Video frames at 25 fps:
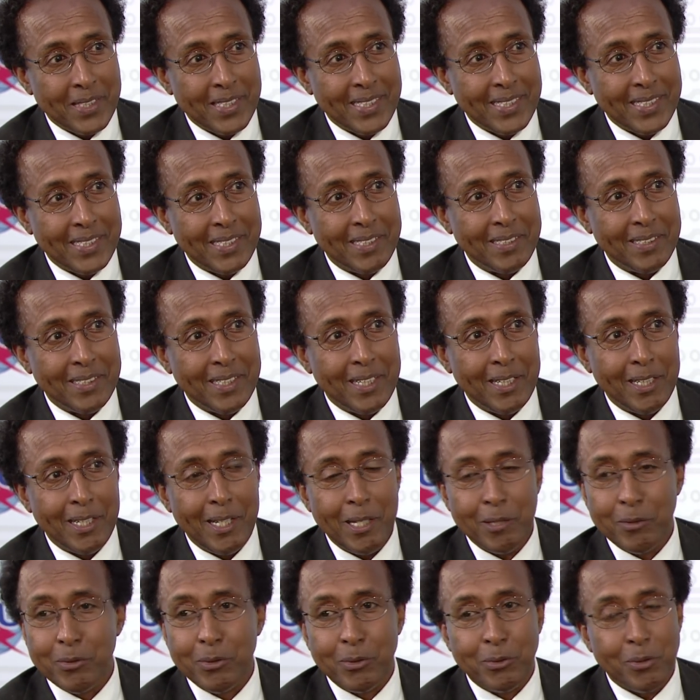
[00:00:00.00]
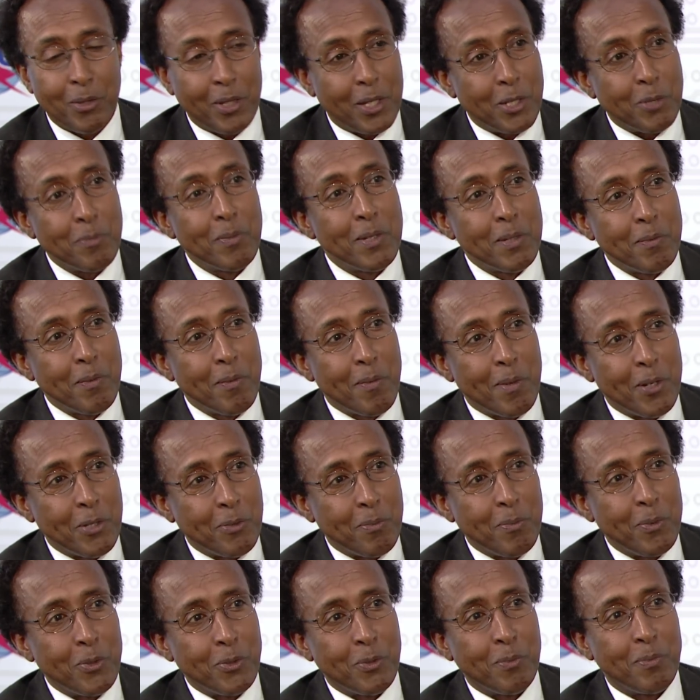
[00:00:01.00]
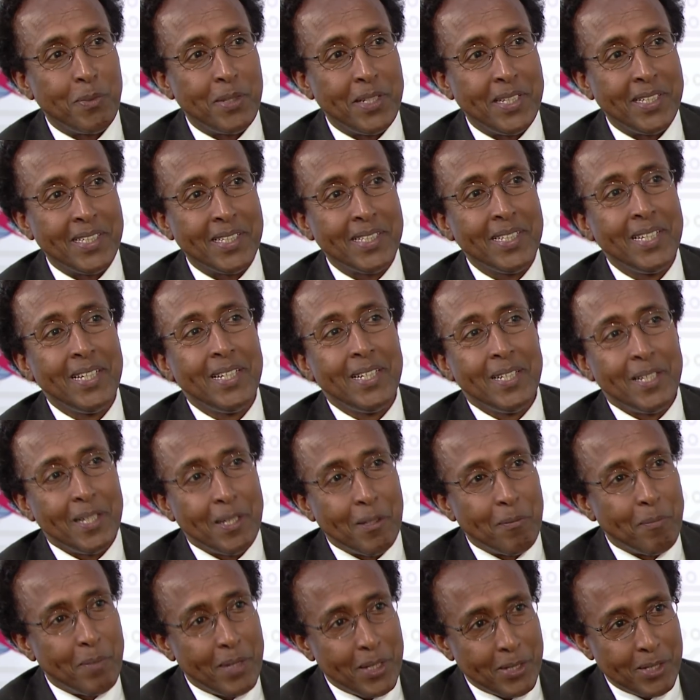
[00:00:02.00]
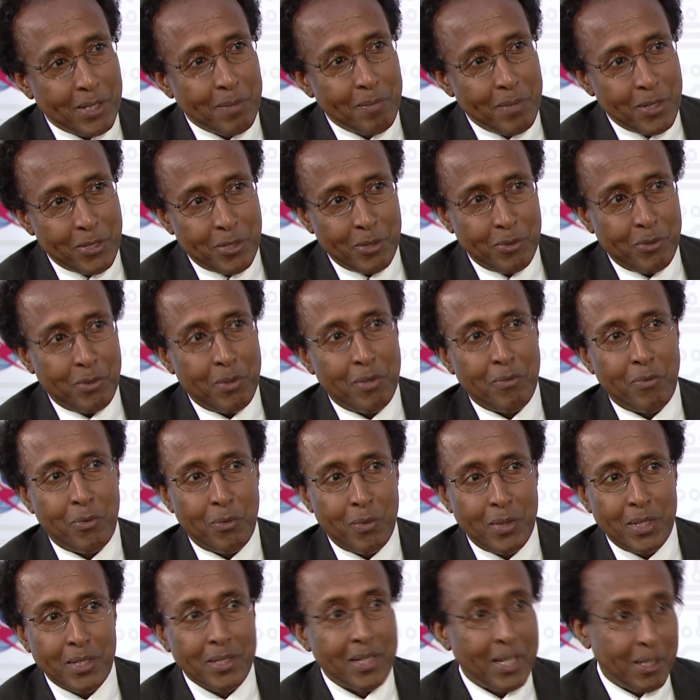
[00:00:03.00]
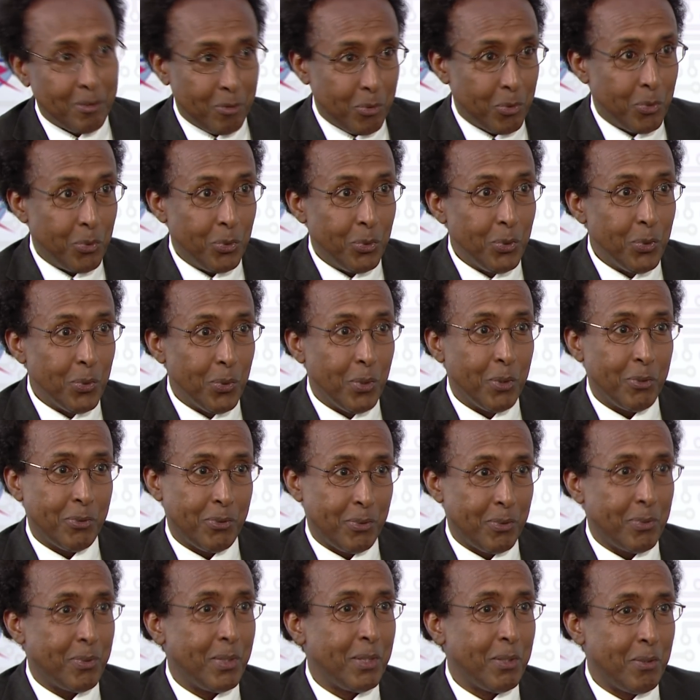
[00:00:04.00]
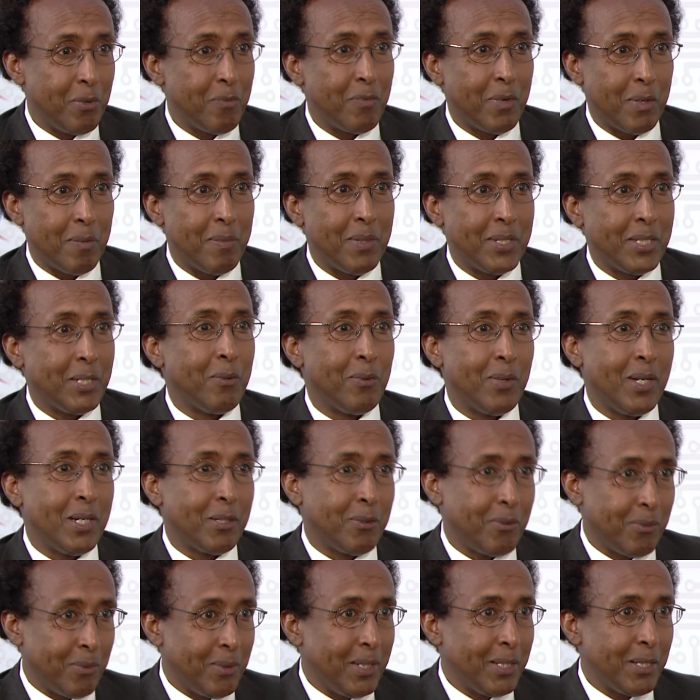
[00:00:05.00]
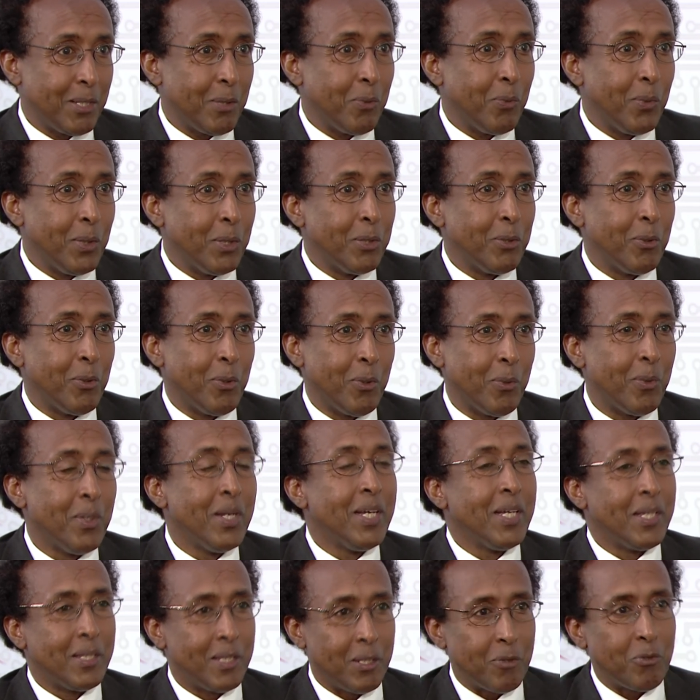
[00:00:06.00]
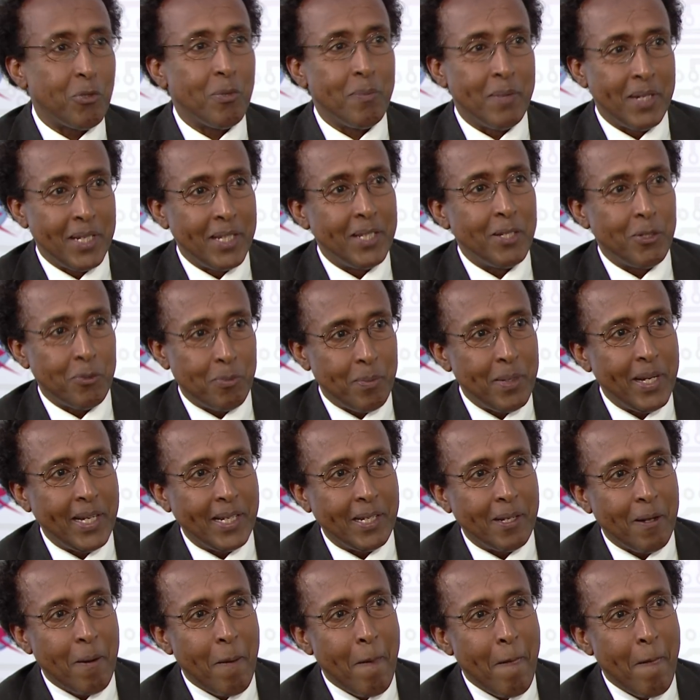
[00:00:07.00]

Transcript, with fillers: And I would like to talk as many people as possible here and pass the message to everyone. And through you also, thank you very much. I would like to let the world know that Somalia is back.